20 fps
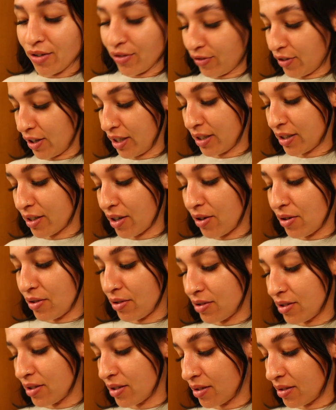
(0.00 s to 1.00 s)

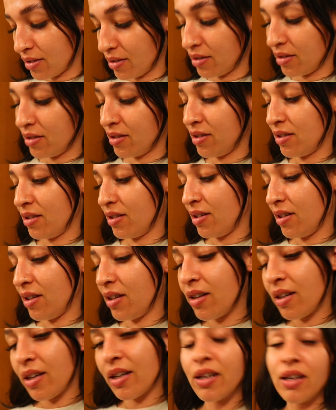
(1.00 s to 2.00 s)
Fresco's.
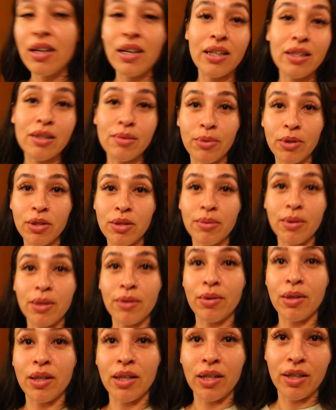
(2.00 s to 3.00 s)
It's supposed to be a
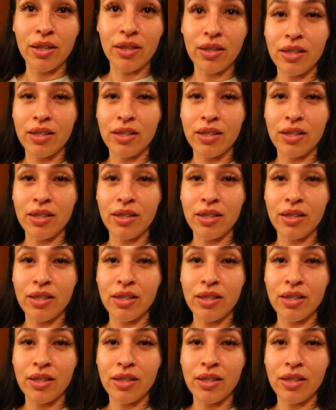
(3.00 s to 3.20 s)
really good